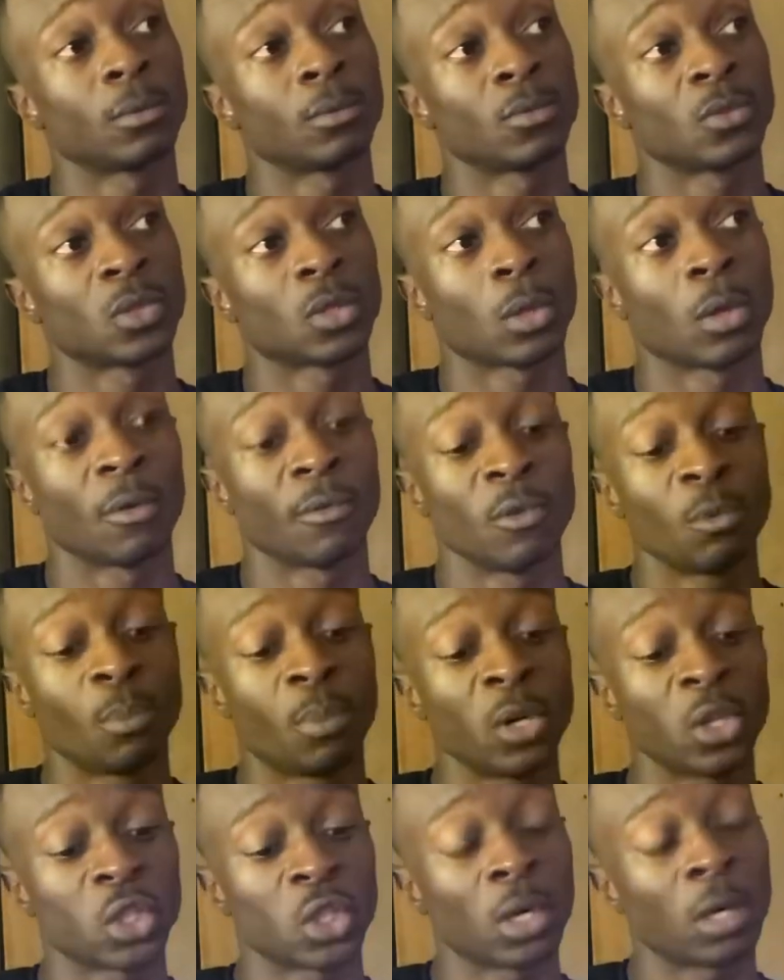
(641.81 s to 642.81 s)
So if you
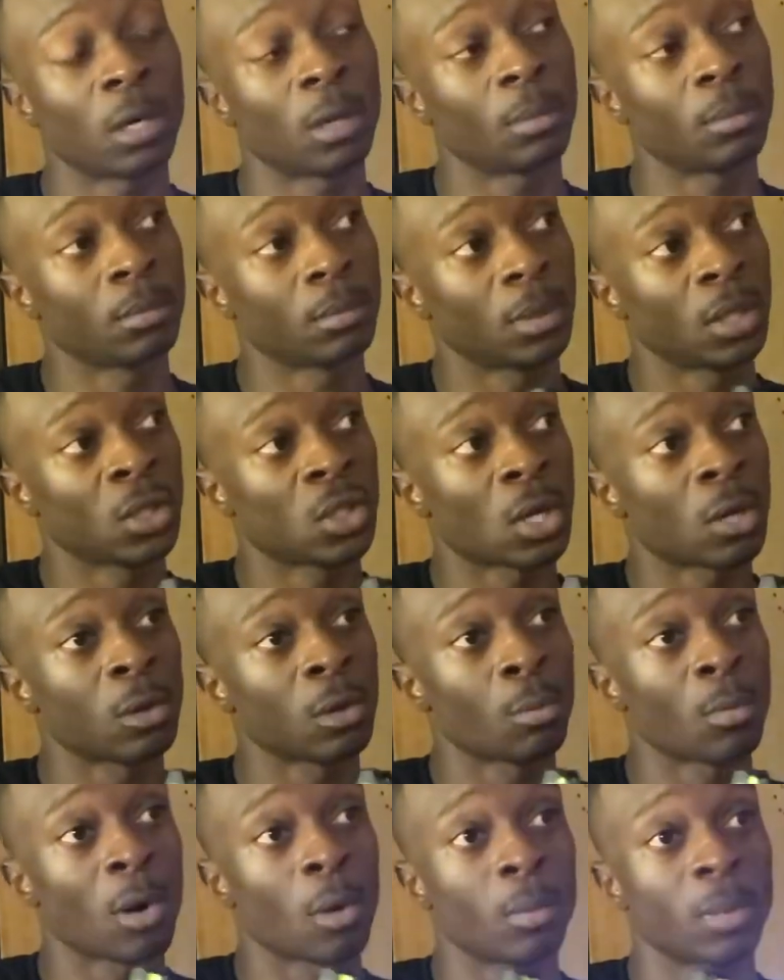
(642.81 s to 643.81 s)
push up, it's only
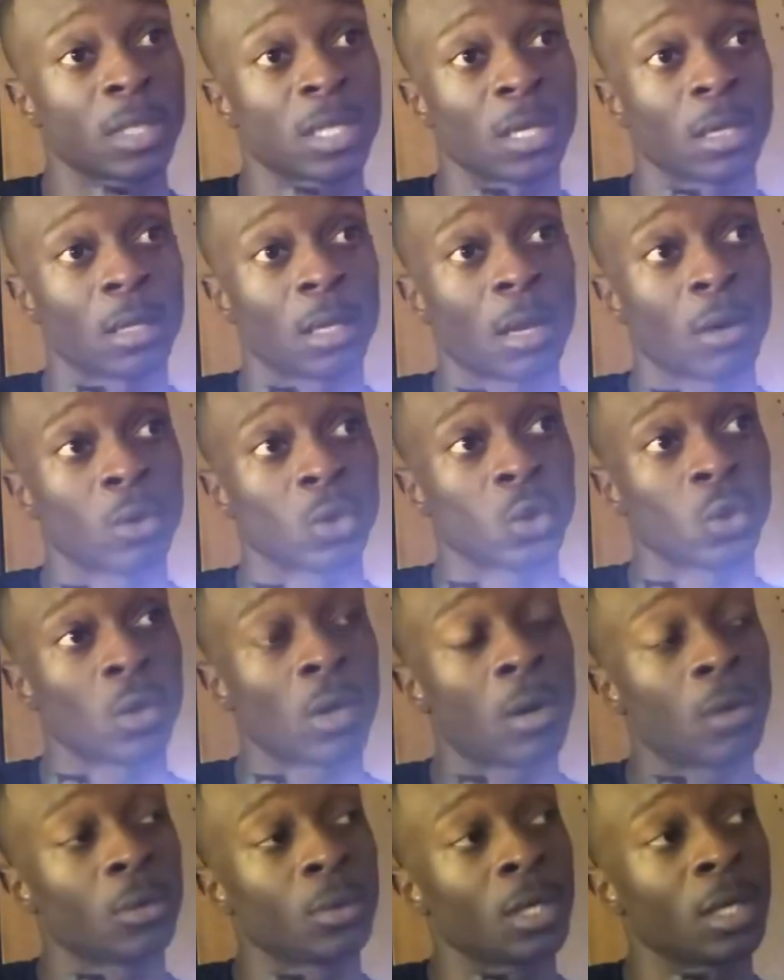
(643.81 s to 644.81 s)
momentary. As long as you're
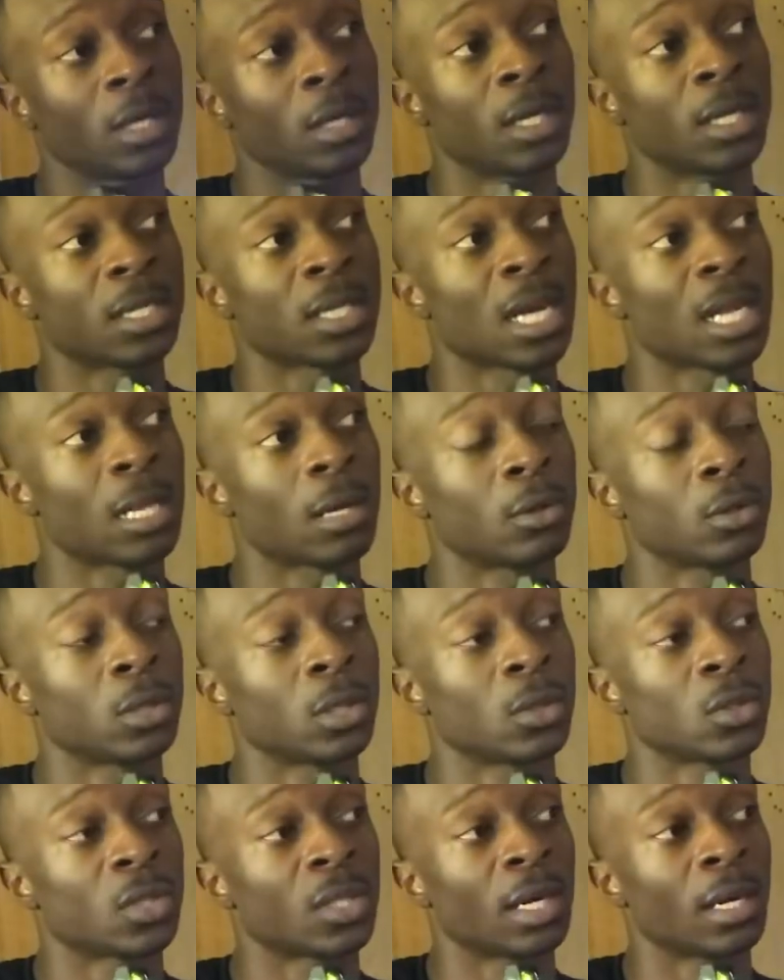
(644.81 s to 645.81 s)
holding it, that's how long it's gonna
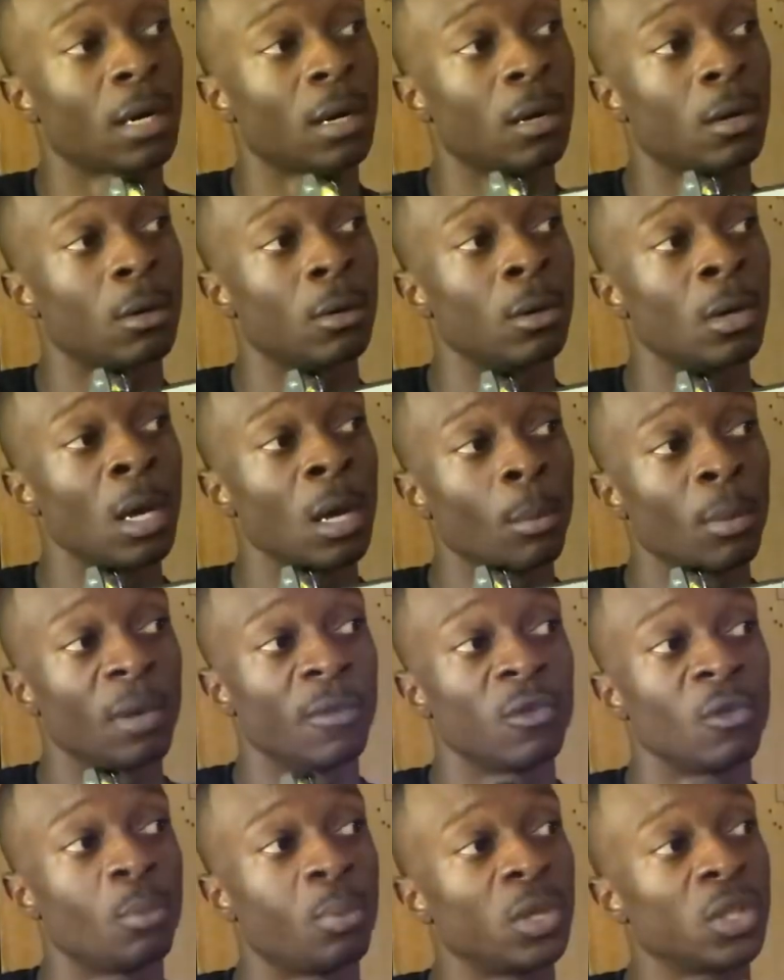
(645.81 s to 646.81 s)
stay on. But if
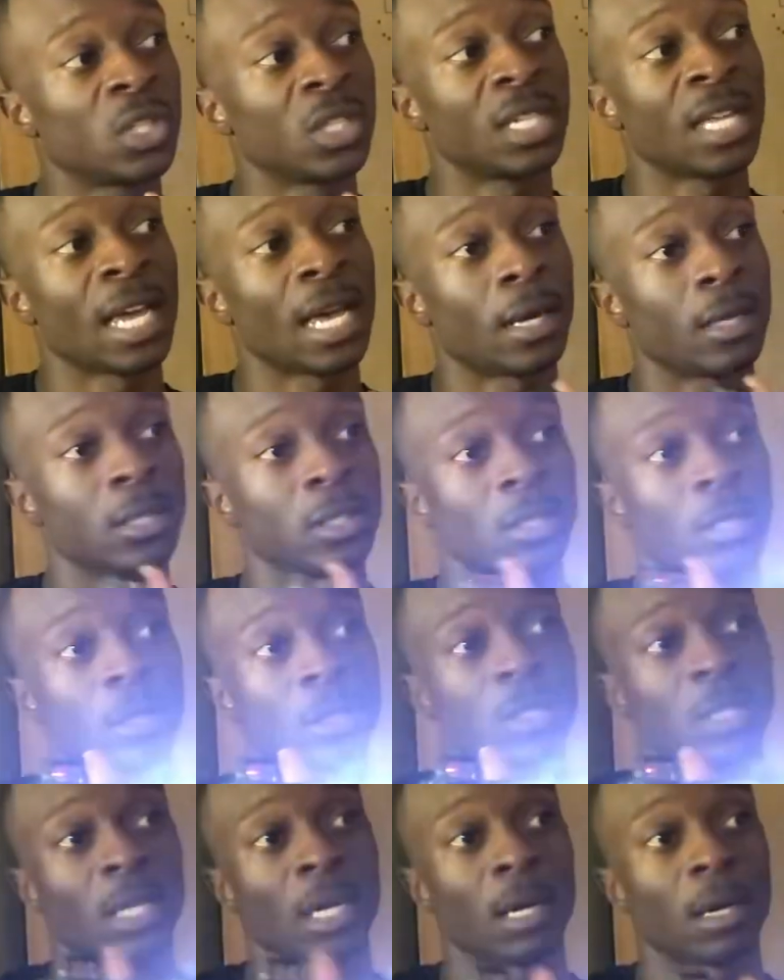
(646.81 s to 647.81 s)
you push it down, it's gonna
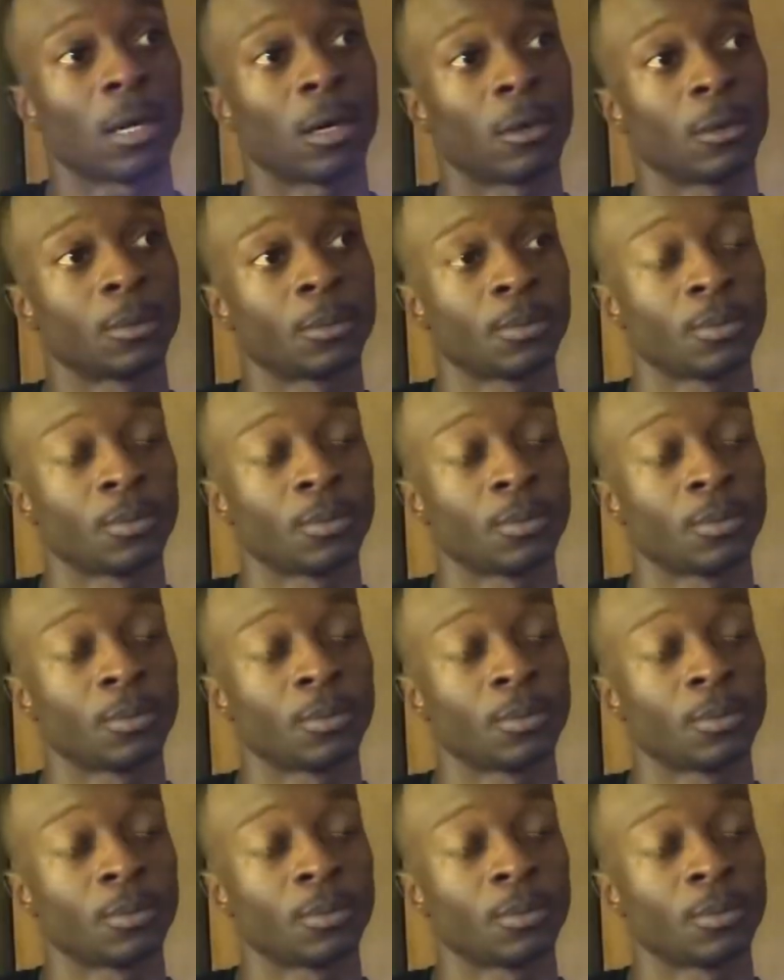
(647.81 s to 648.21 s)
stay on.